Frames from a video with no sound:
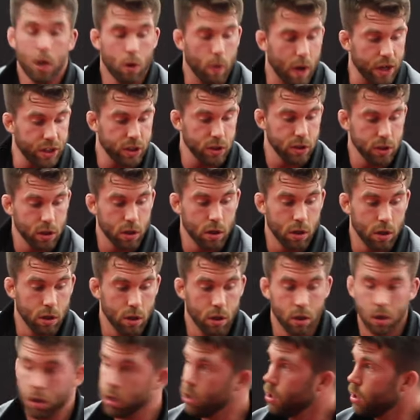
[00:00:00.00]
Questions?
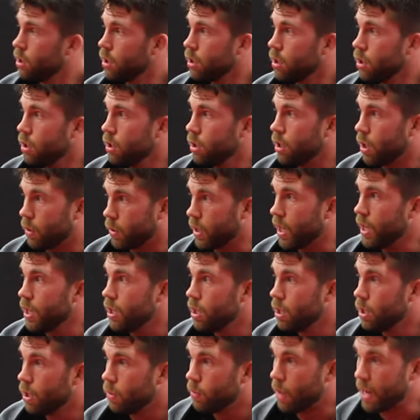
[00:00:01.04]
Okay,
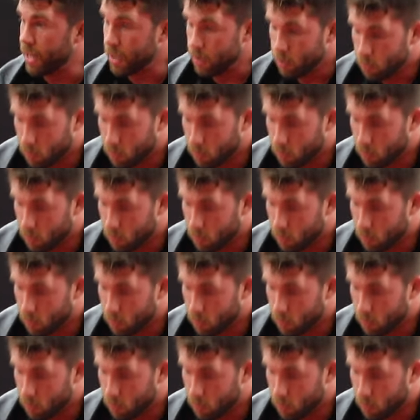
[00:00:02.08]
ready?